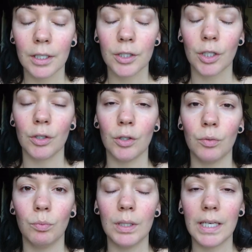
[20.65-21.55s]
So you
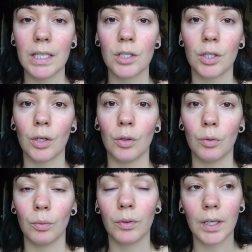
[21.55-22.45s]
need
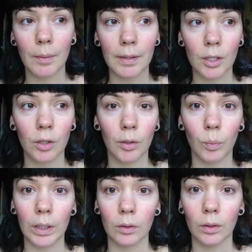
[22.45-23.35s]
to think about the colour
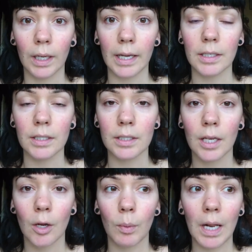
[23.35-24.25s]
wheel, and
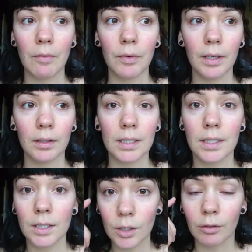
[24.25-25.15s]
whatever the
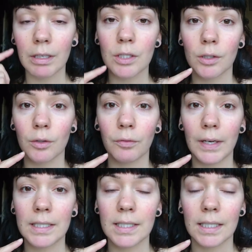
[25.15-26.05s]
discoloration on your
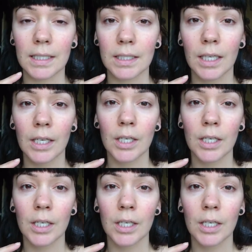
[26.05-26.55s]
face is,